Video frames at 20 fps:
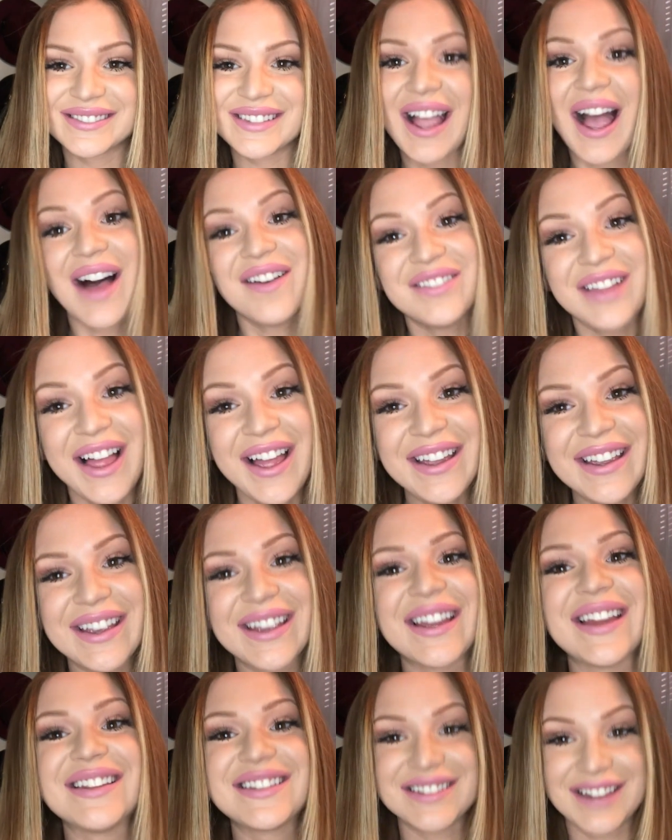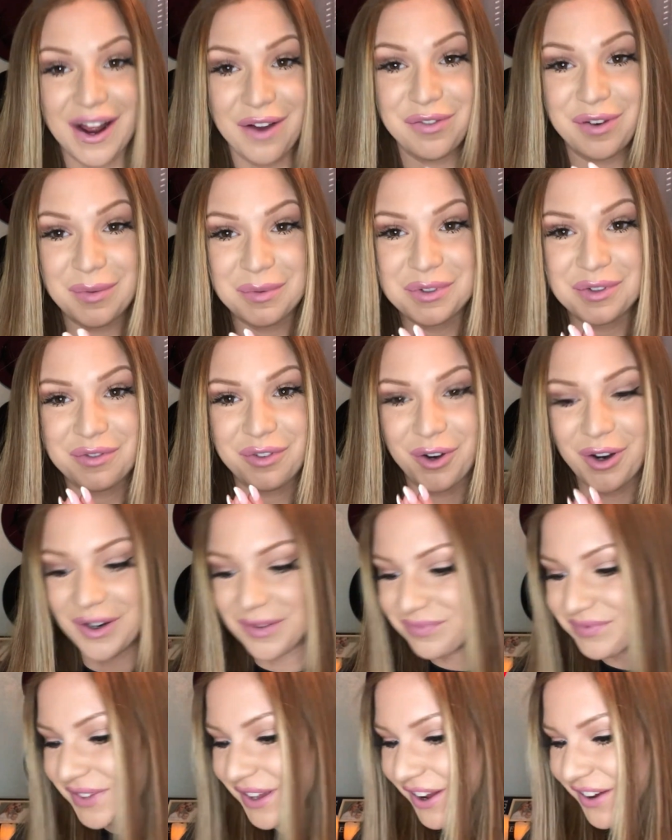I'm lying, it's not from
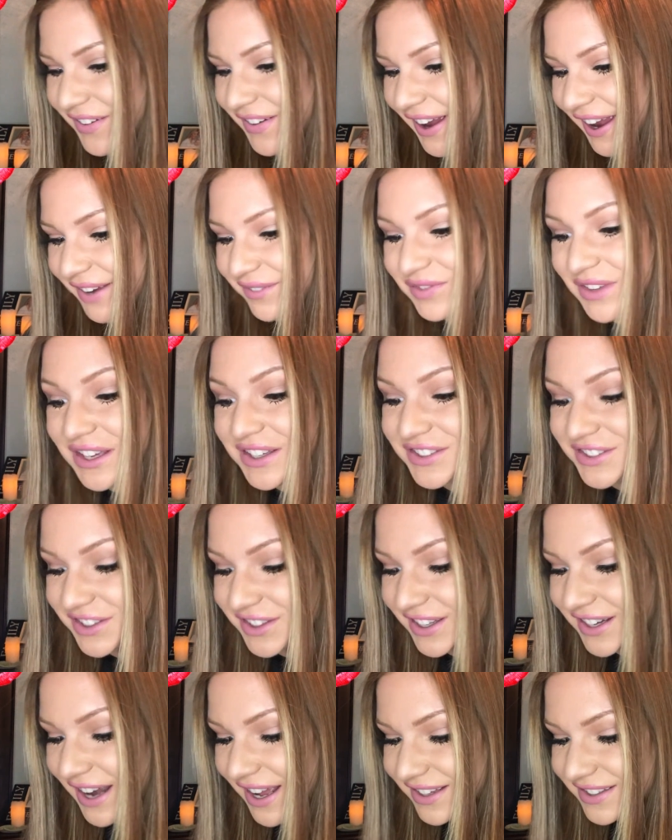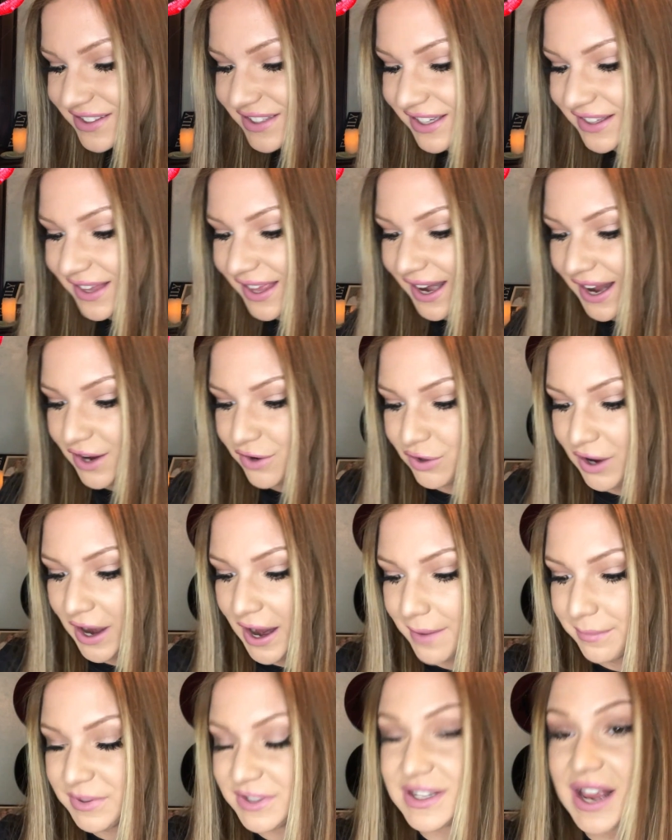Sephora. Okay, so the next thing that I
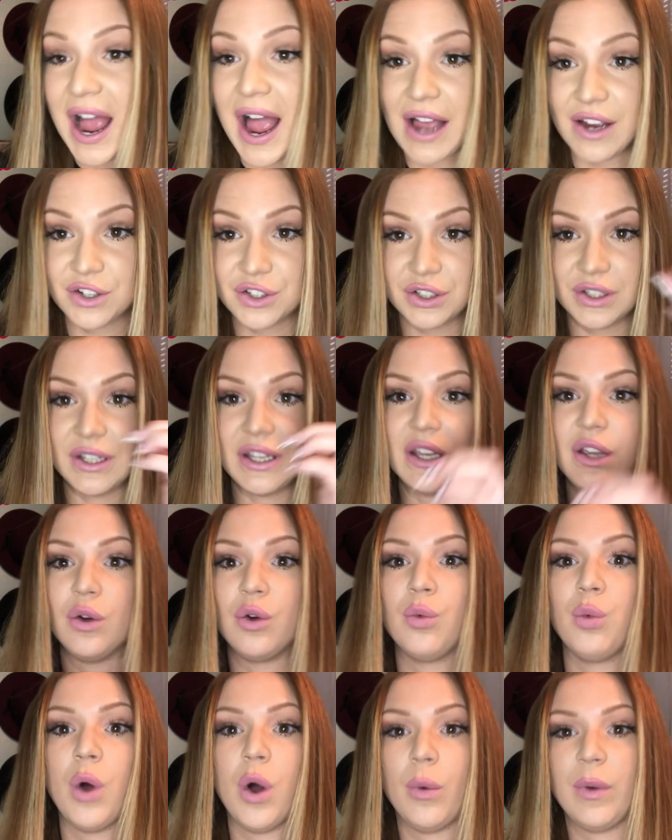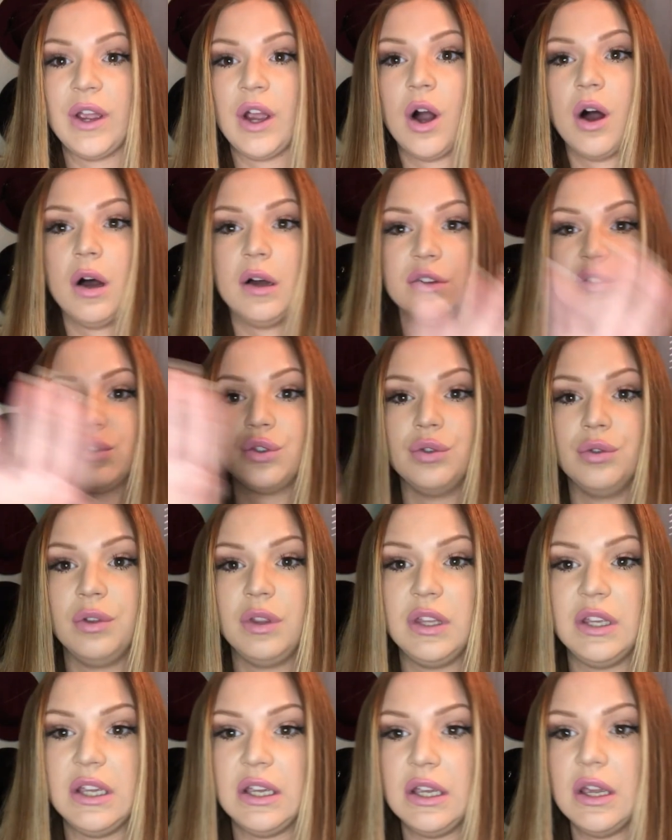grabbed is actually going on to
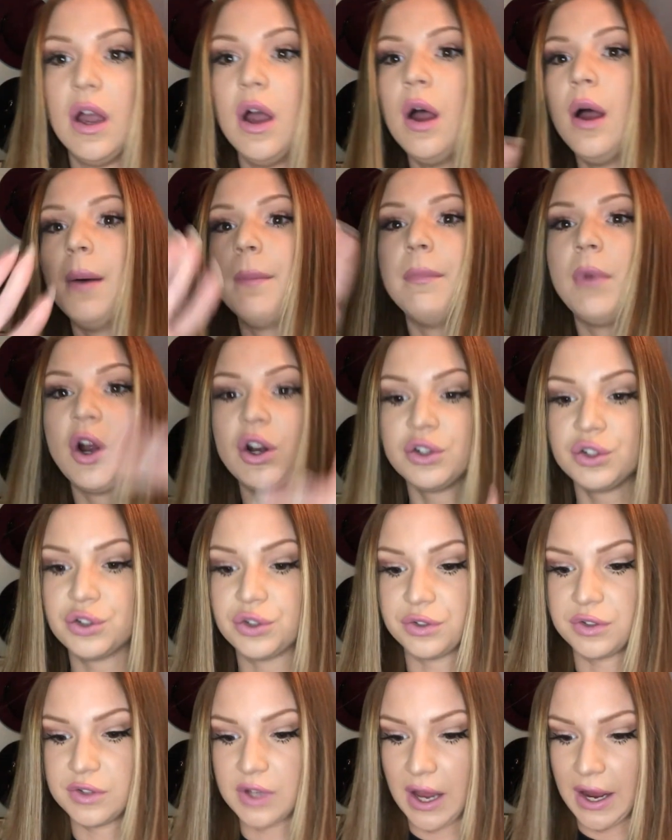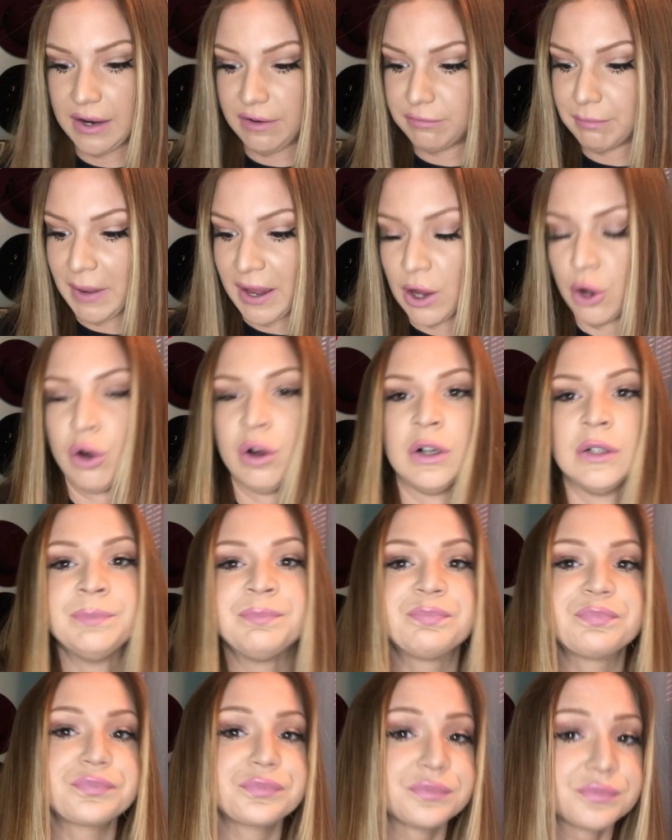the Marshall side of my haul.
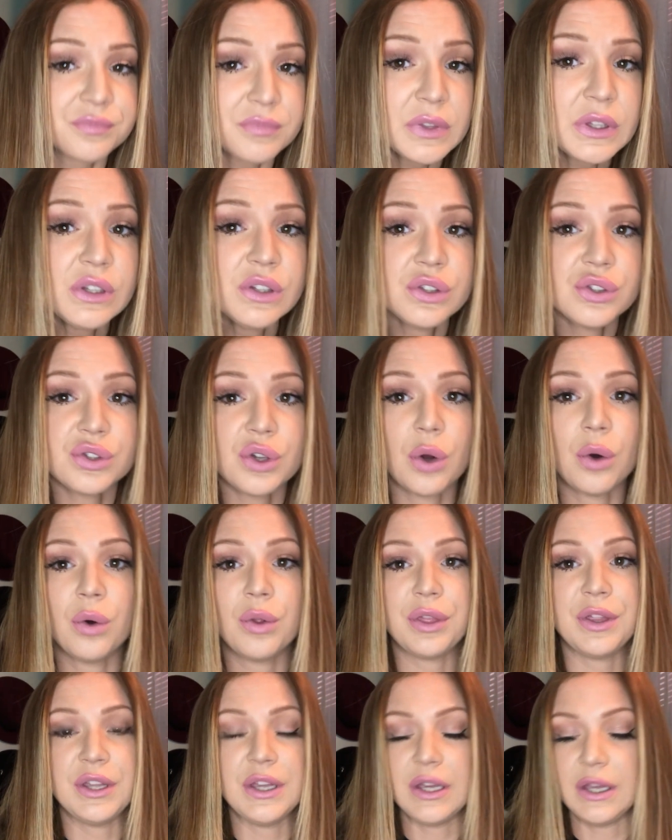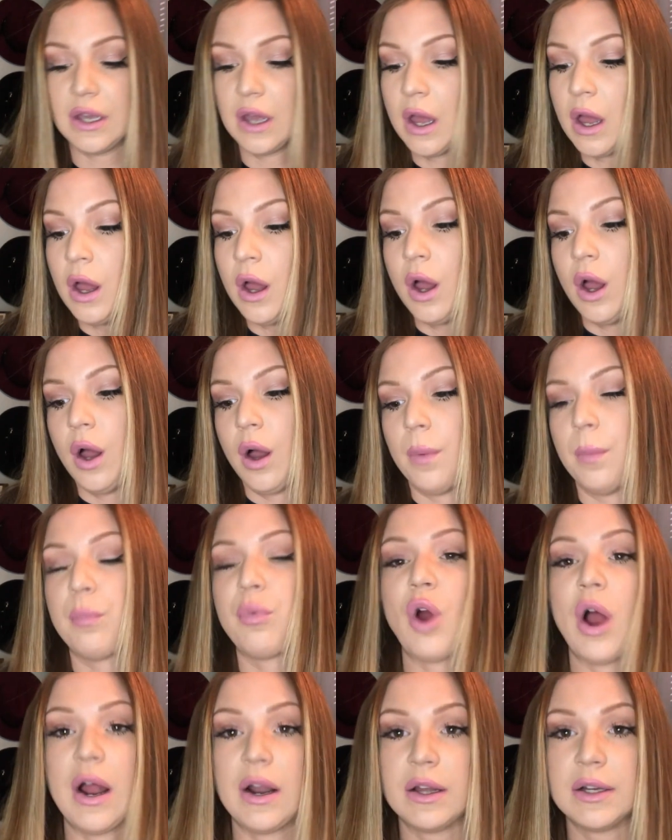So the
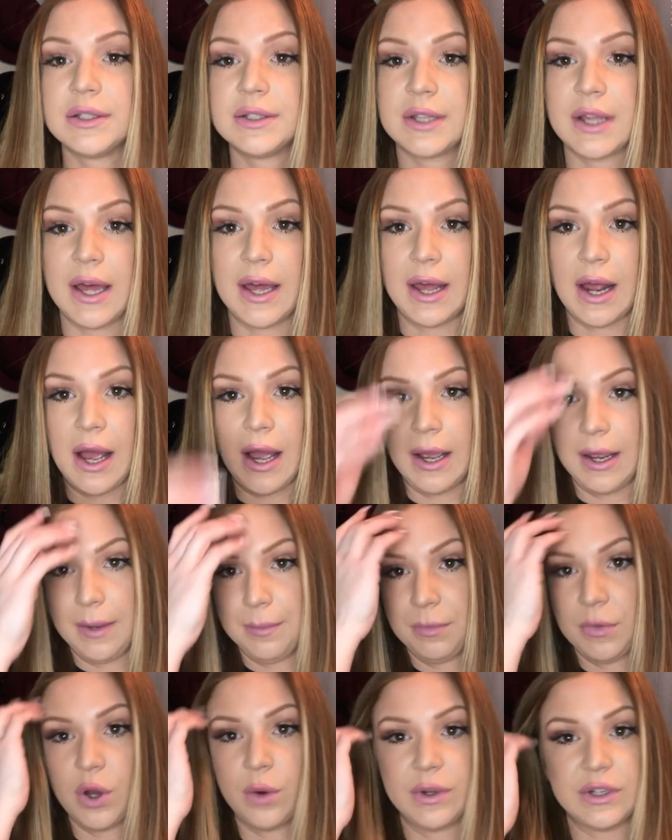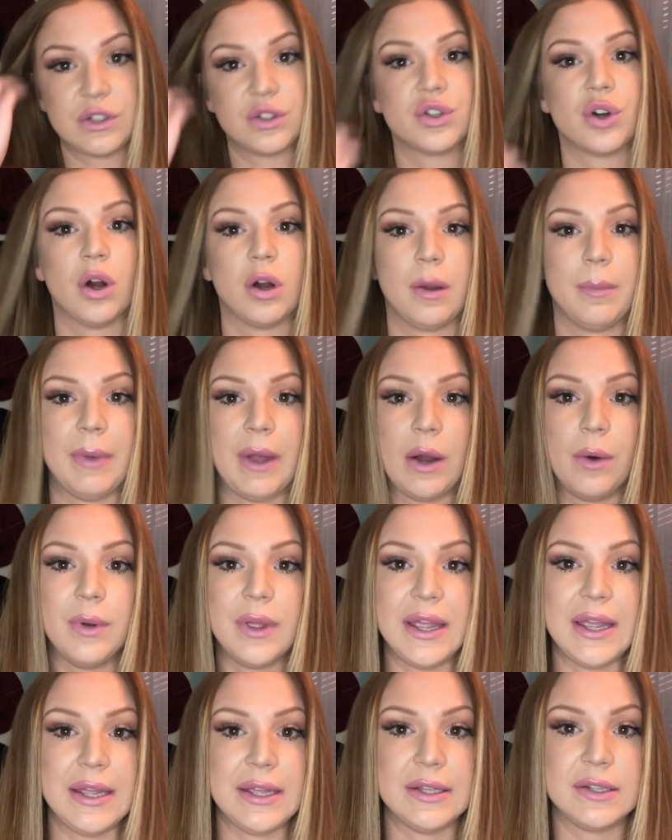product that I'm going to talk about
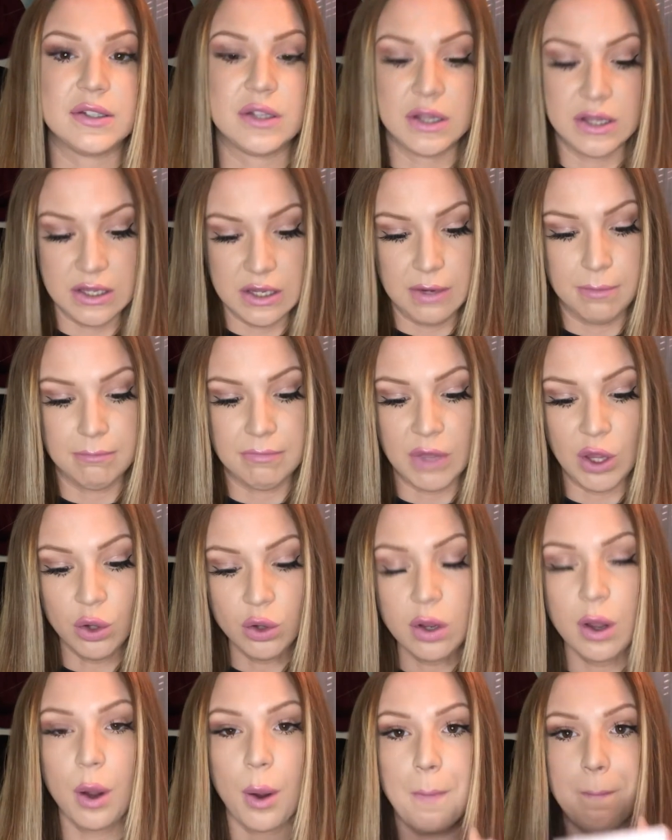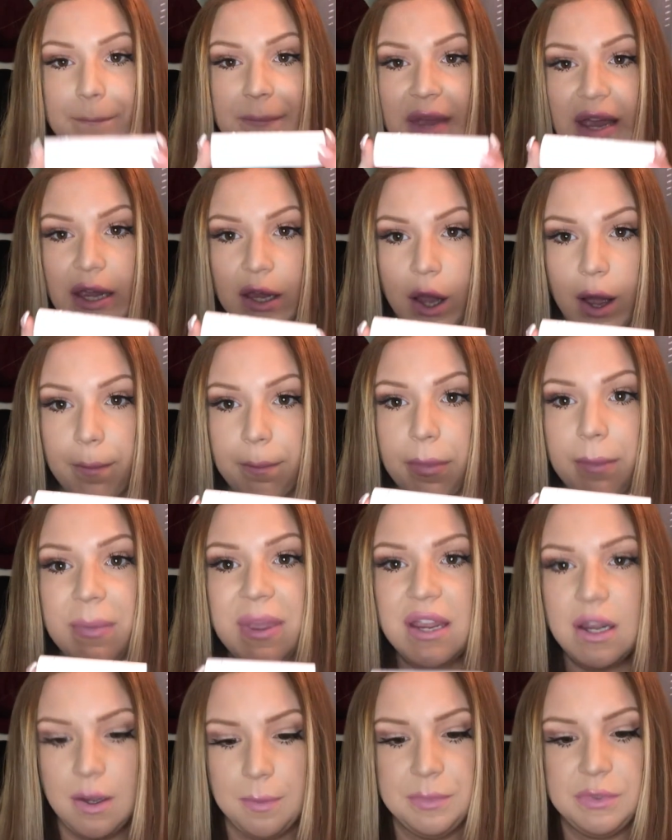is the Milk
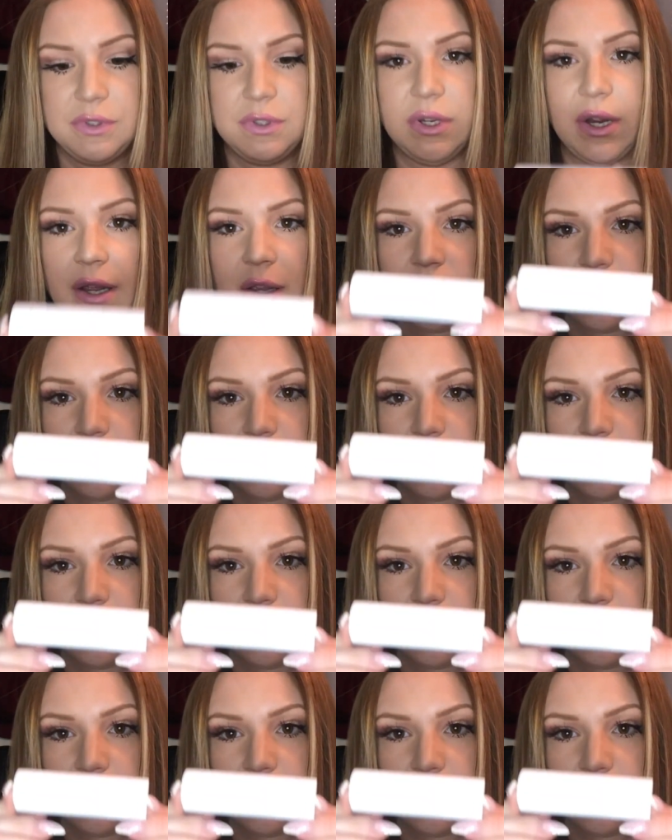Makeup Stick.